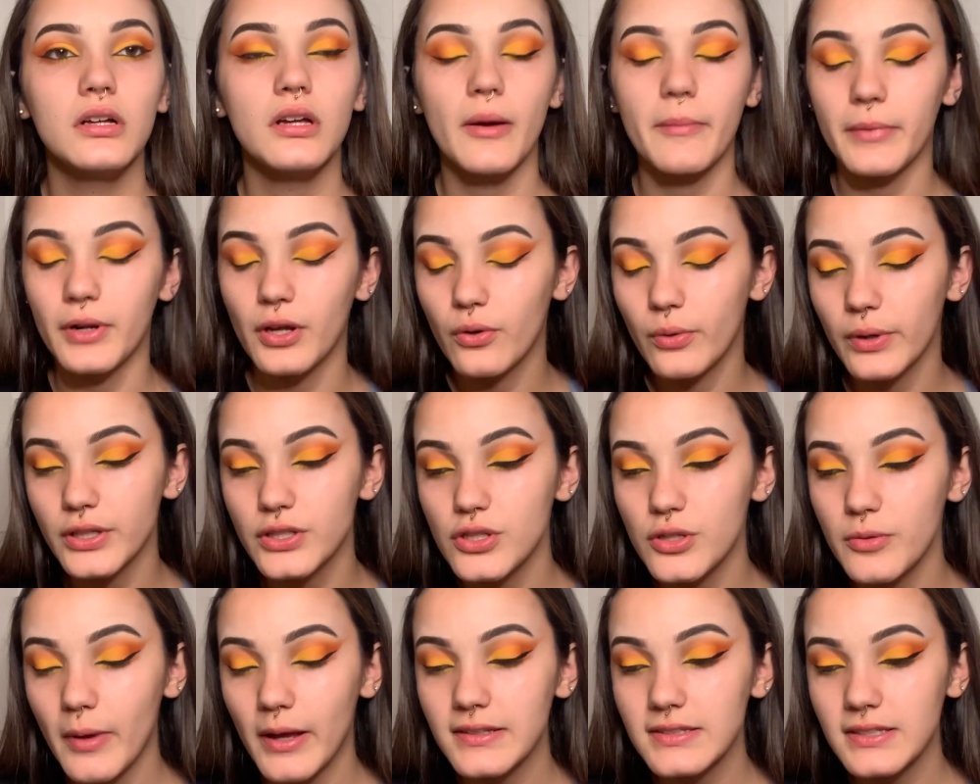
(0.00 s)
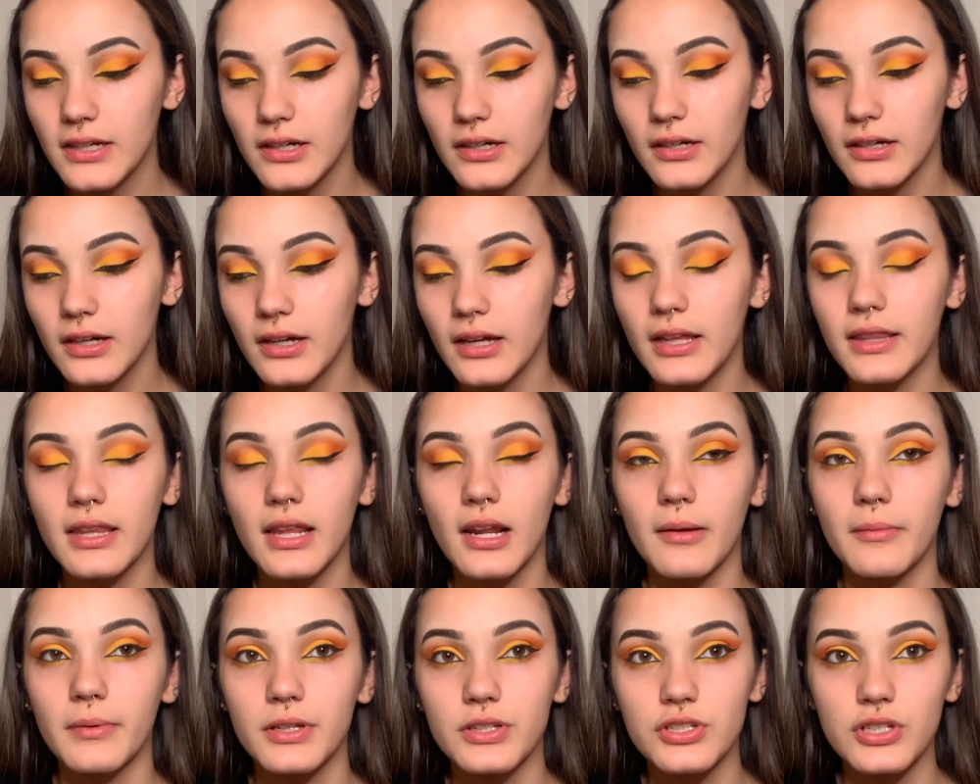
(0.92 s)
I'm gonna quick do mascara and then
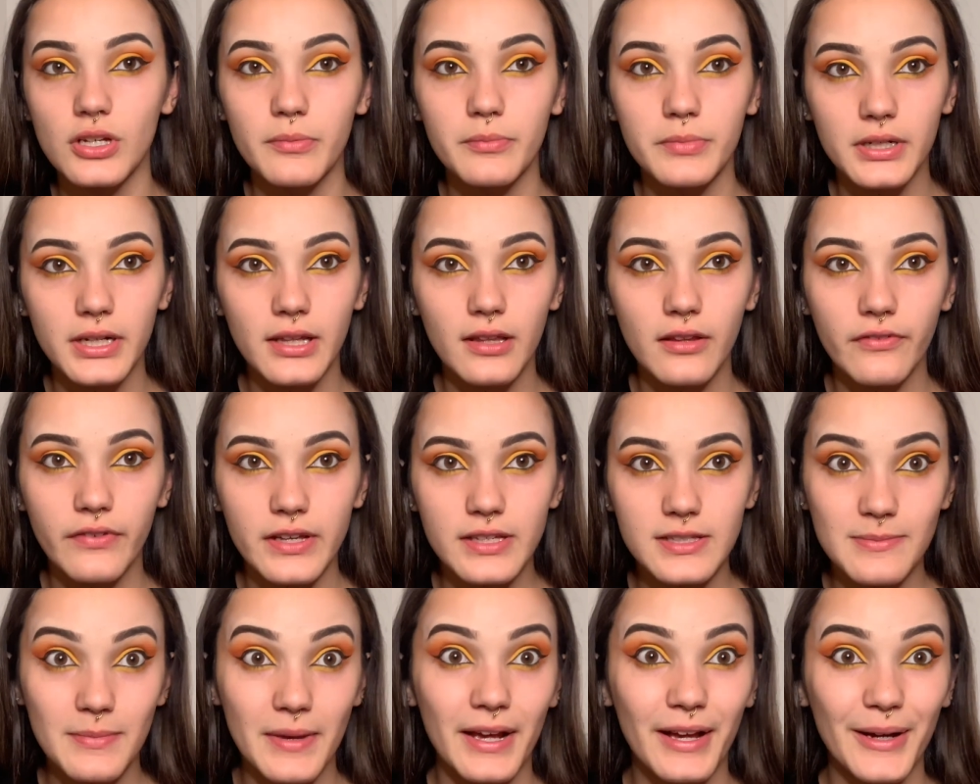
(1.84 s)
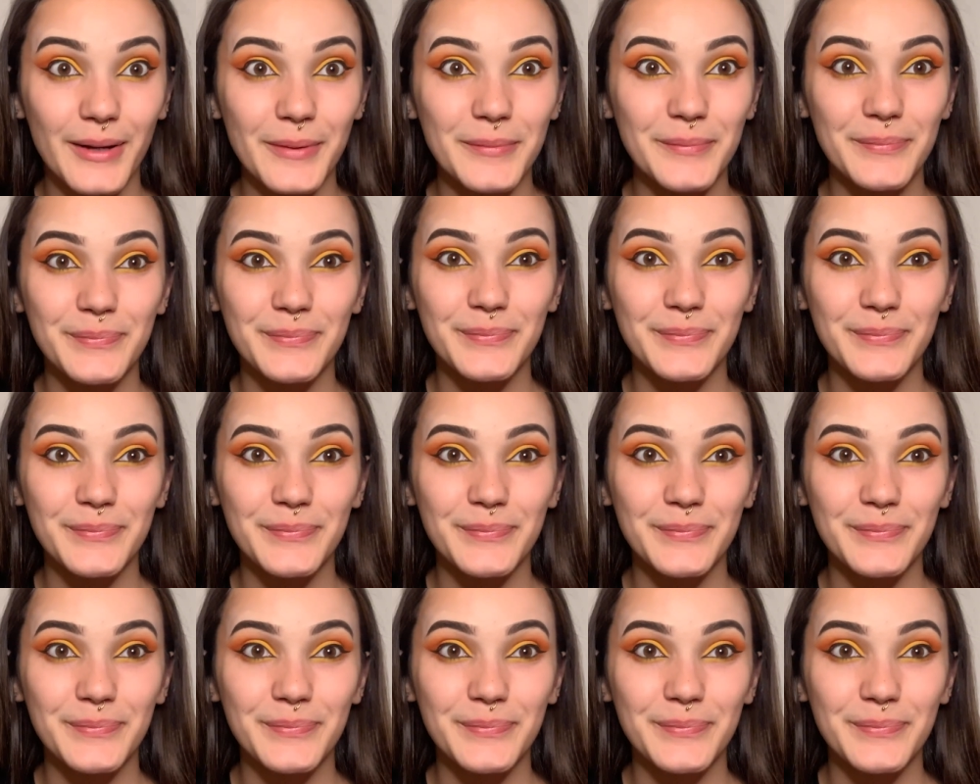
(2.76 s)
I'm gonna jump into the face makeup.